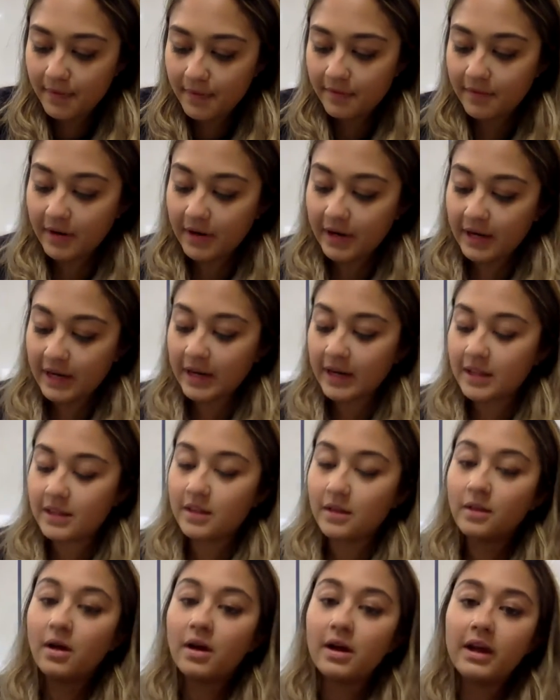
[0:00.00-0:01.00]
Very good.
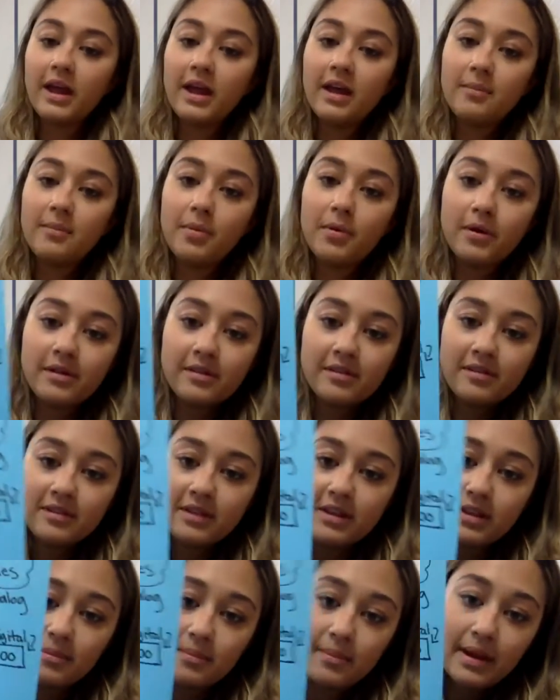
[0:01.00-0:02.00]
The long hand points
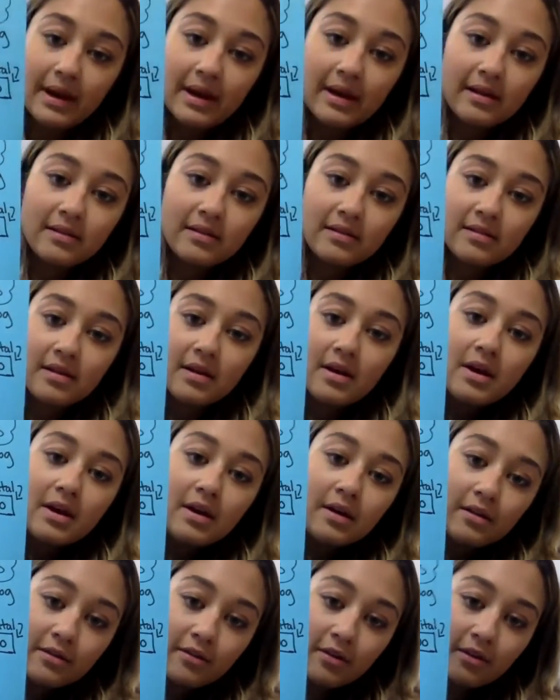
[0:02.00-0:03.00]
to the minutes.
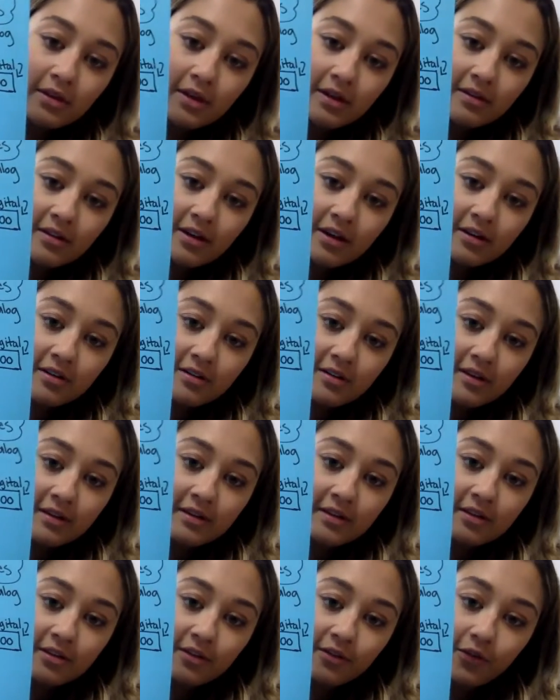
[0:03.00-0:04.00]
So this here
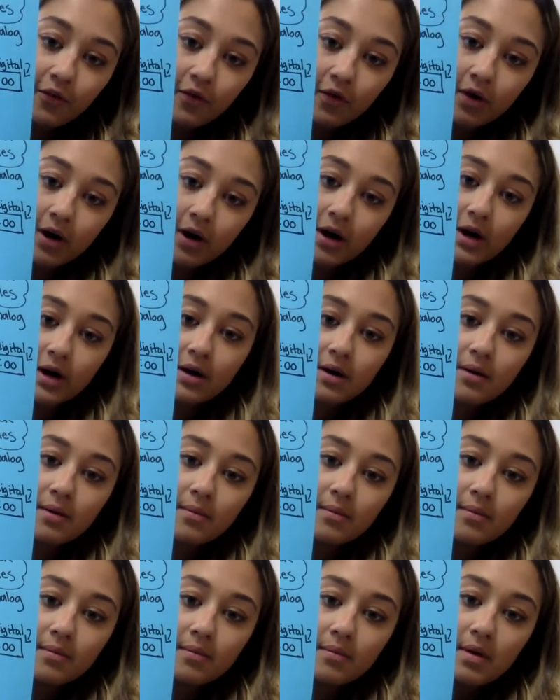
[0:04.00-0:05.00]
says it's
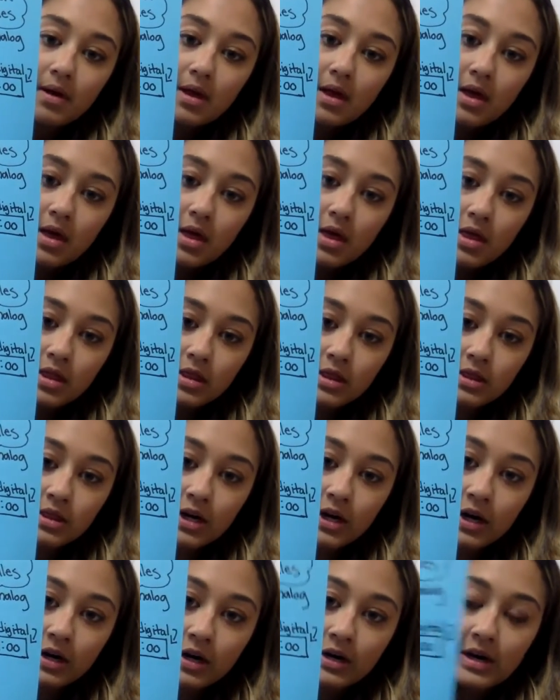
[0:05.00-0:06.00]

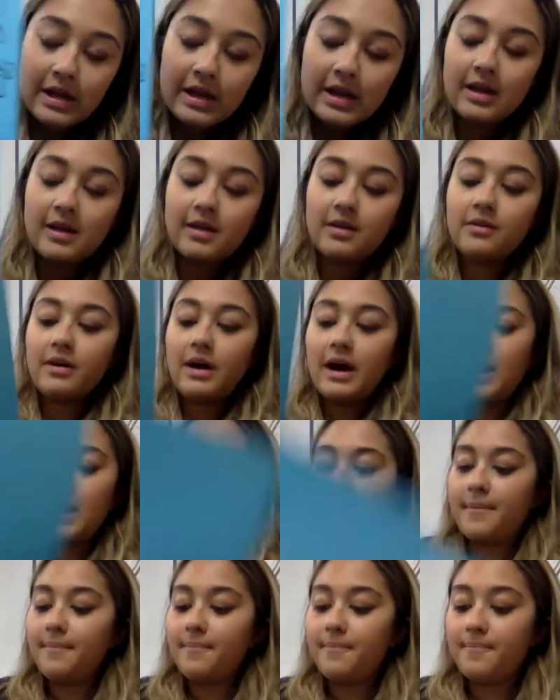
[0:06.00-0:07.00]
4:30.
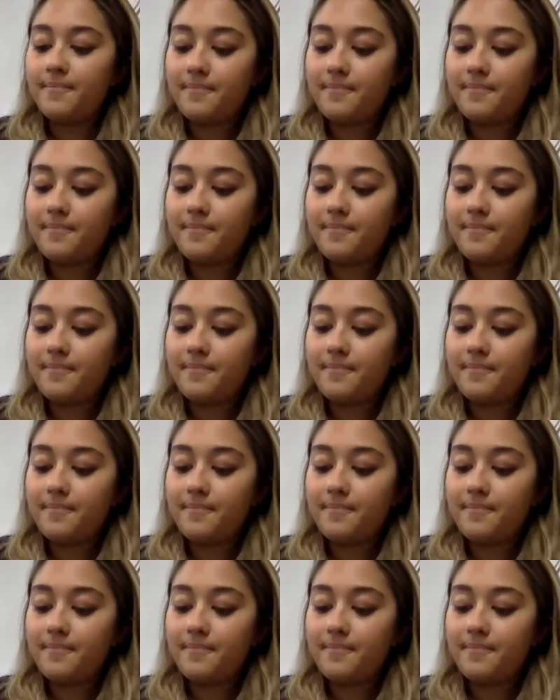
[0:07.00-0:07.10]
Okay.